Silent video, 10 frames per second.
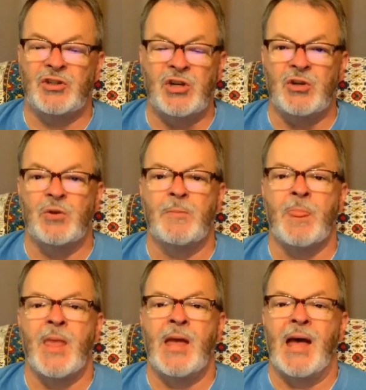you.
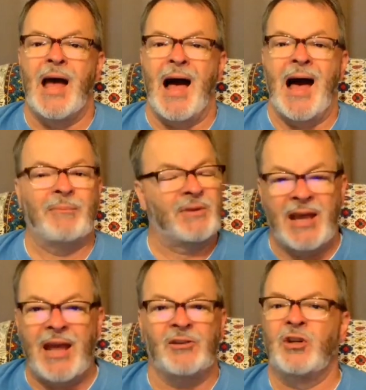I
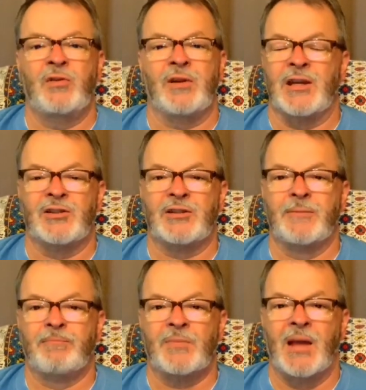can't do this.
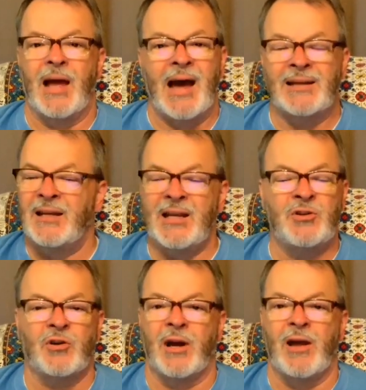I
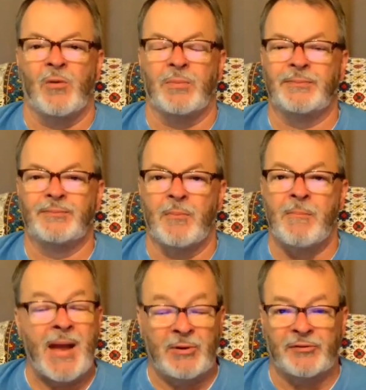need your help."
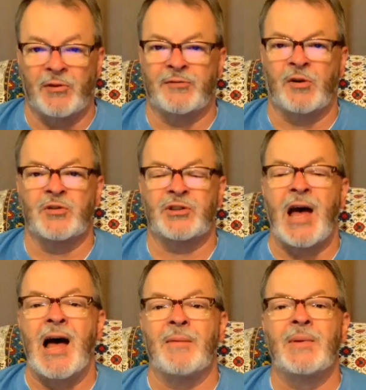Maybe for the first
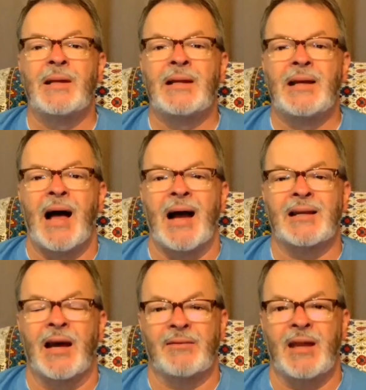time, I
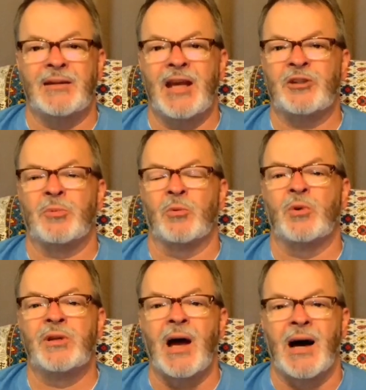got that desperate
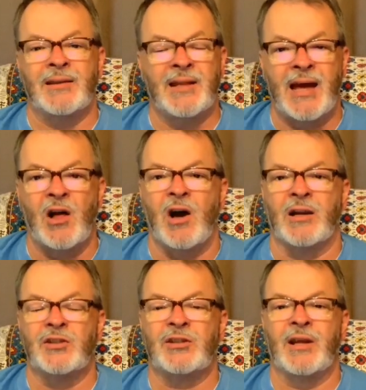with God and that
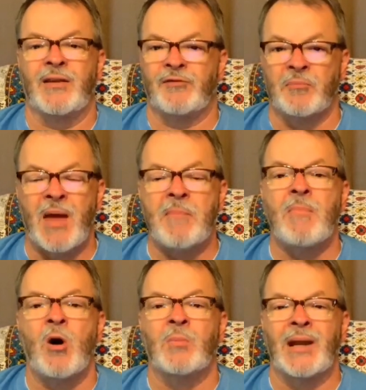honest, and from that
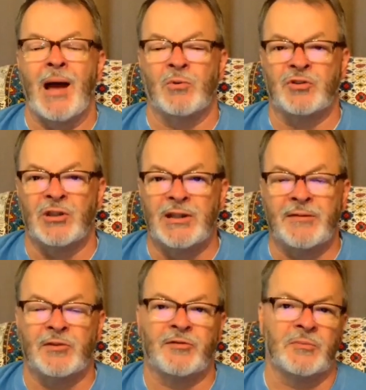moment, I was
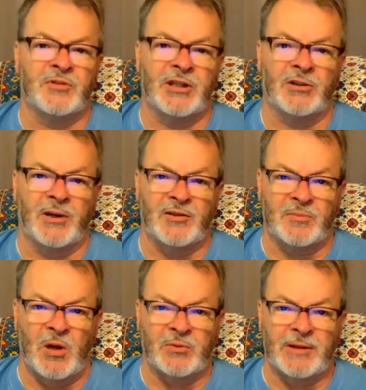delivered from cigarette
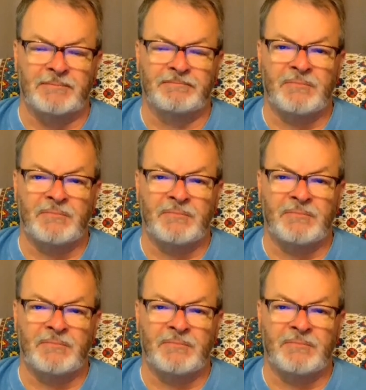smoking